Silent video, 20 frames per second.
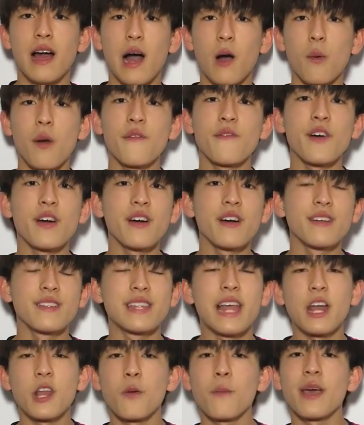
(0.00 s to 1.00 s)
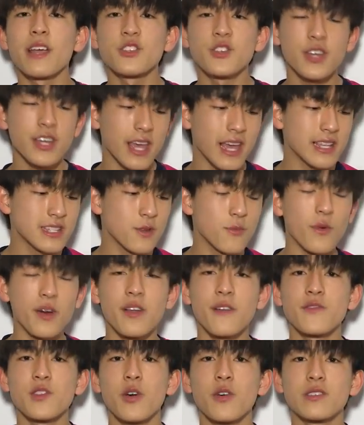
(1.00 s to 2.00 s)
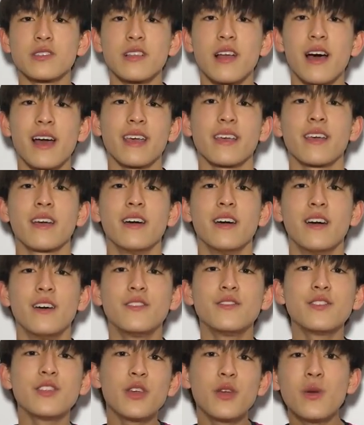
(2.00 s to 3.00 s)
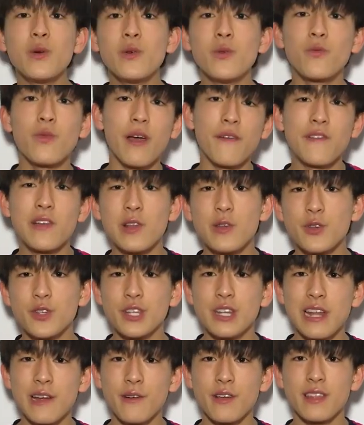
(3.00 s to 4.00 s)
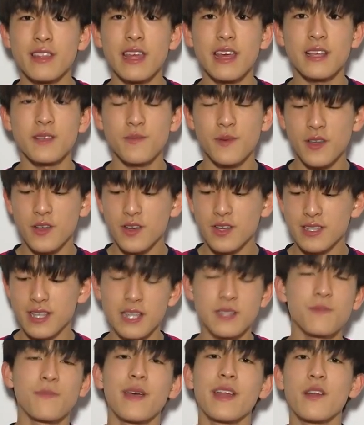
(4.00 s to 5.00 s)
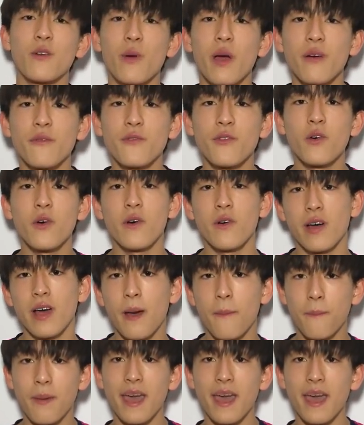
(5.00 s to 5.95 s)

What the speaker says: However, nanometric isn't one of those like new revolutionary things because it's been around for a